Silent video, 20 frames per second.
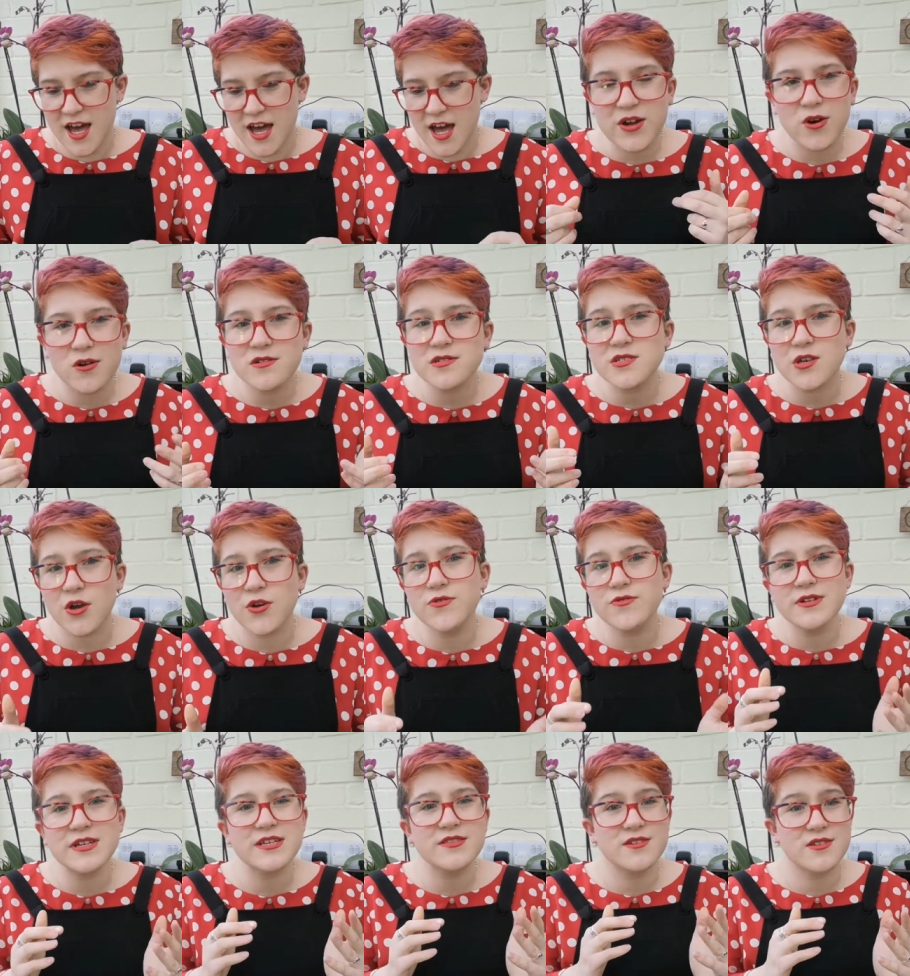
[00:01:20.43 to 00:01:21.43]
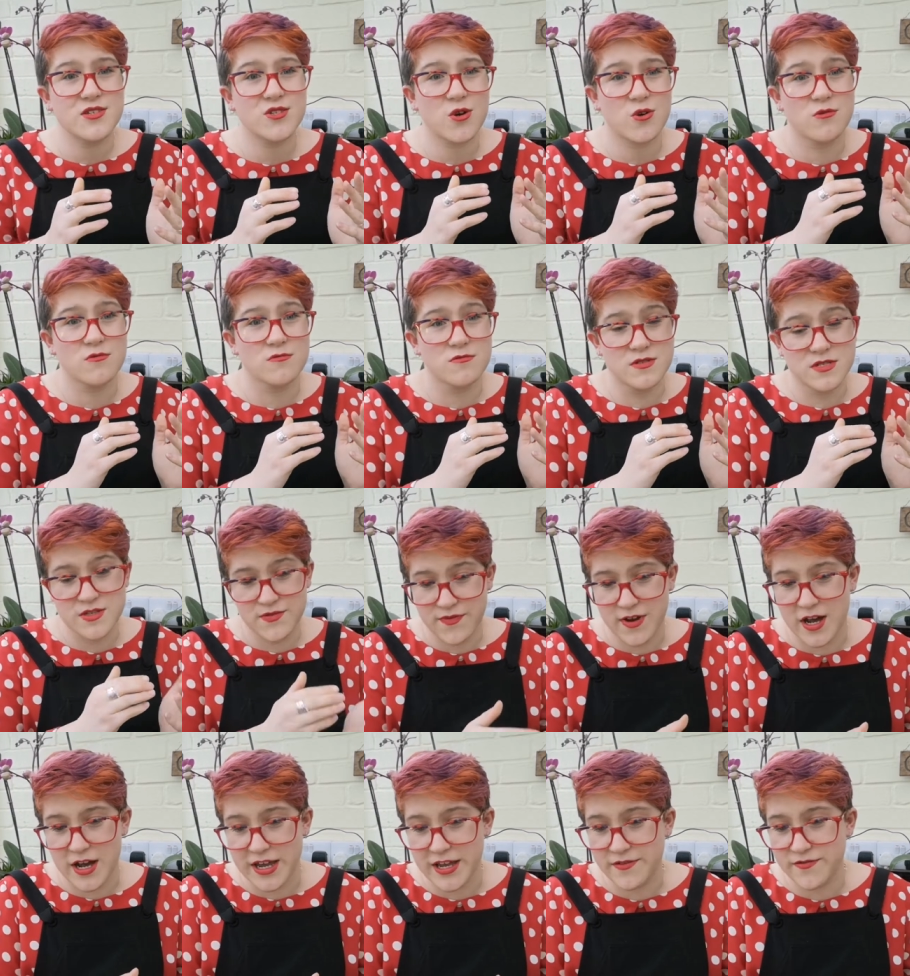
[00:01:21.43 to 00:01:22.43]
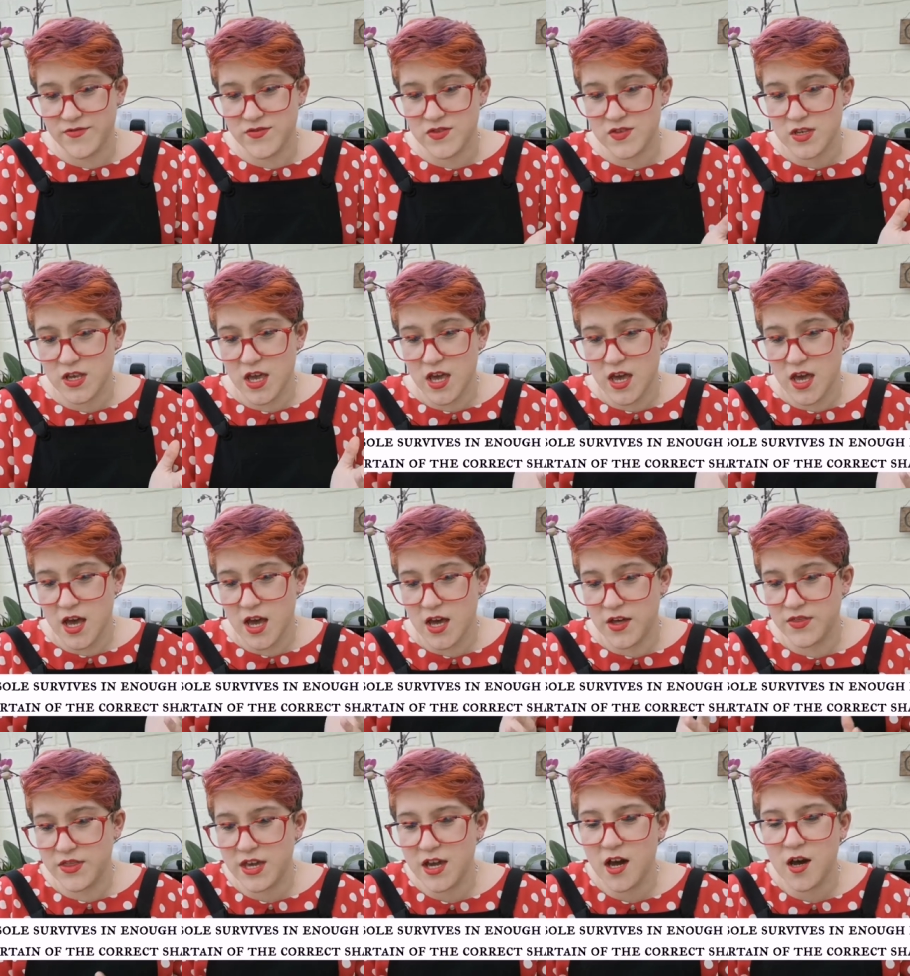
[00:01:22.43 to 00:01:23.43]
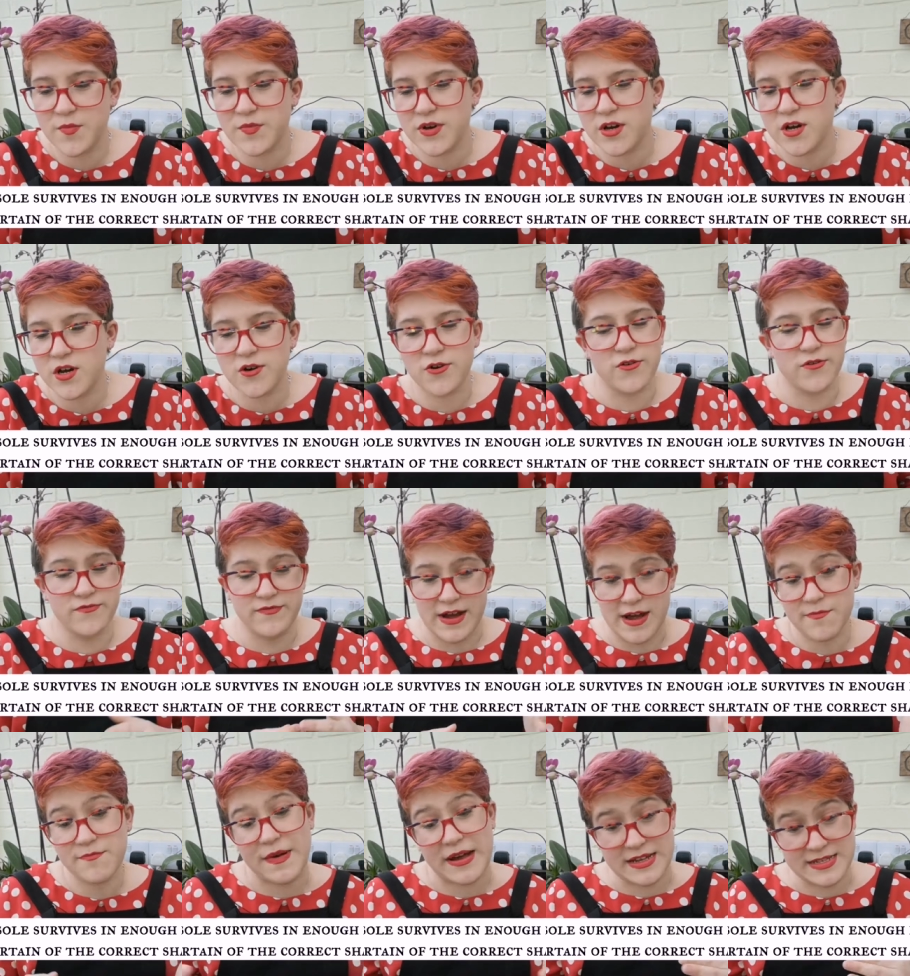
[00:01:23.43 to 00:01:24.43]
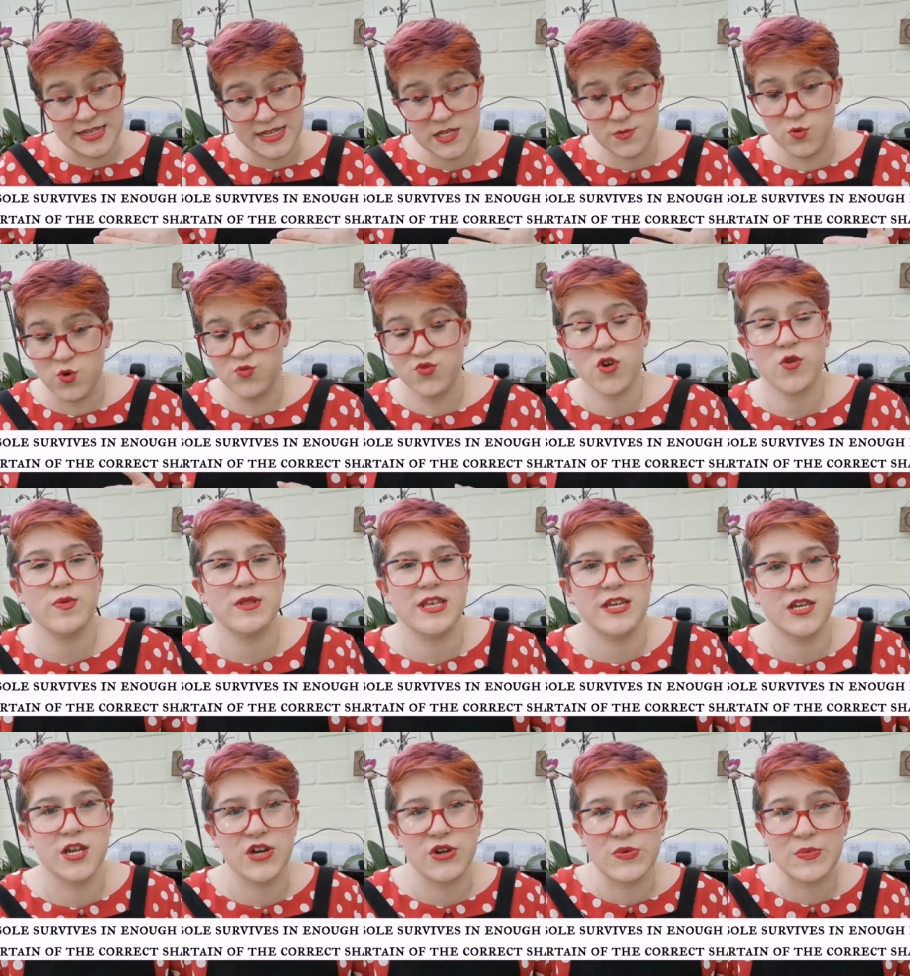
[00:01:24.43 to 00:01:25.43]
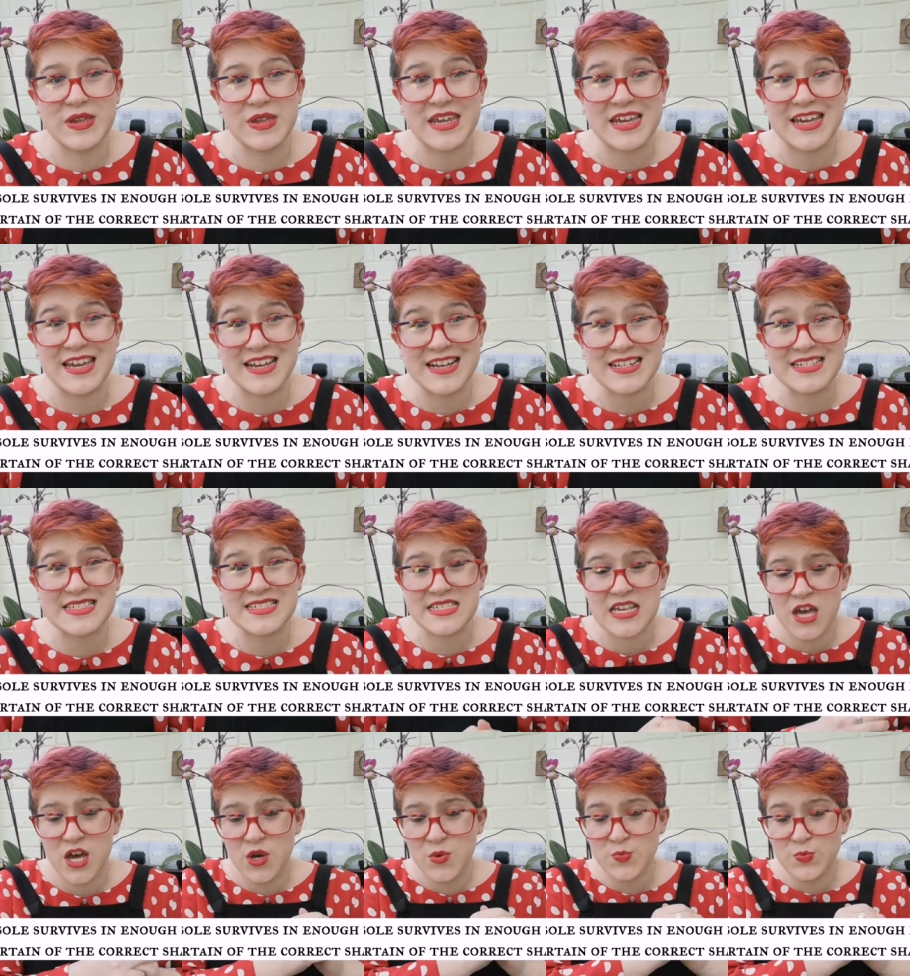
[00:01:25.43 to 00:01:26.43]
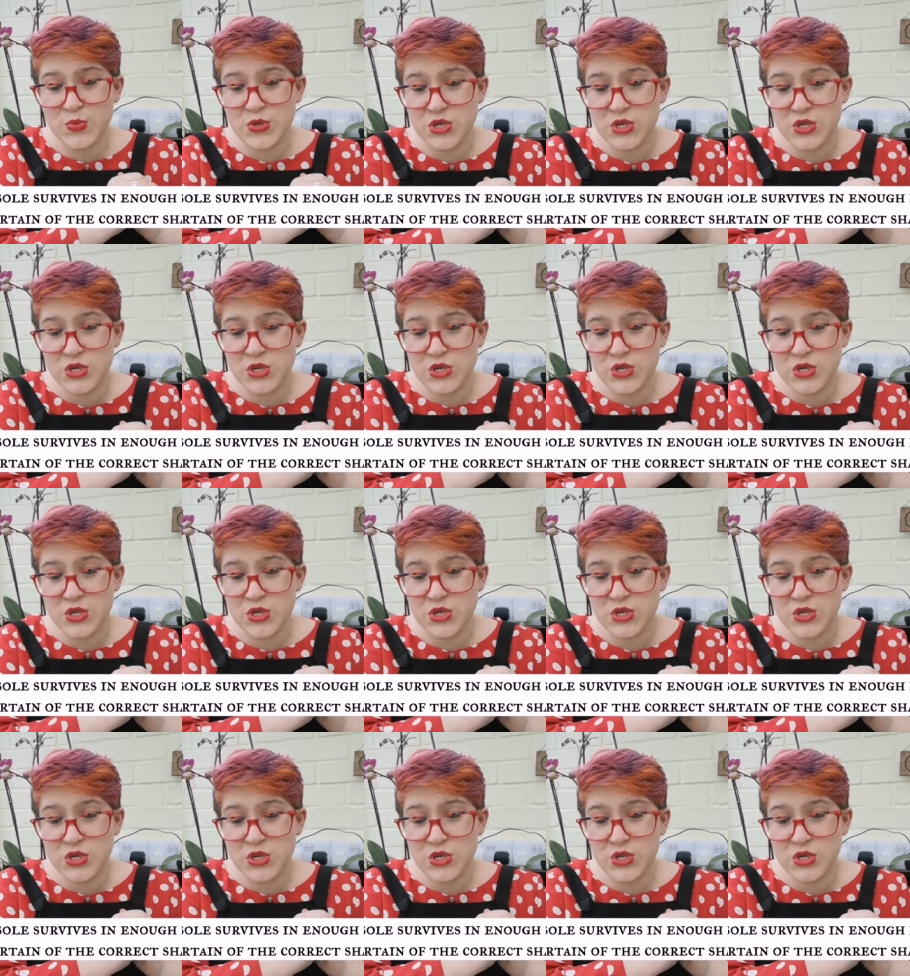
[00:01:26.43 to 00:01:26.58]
Because only the sole survives, the upper or vamp as it's more properly known is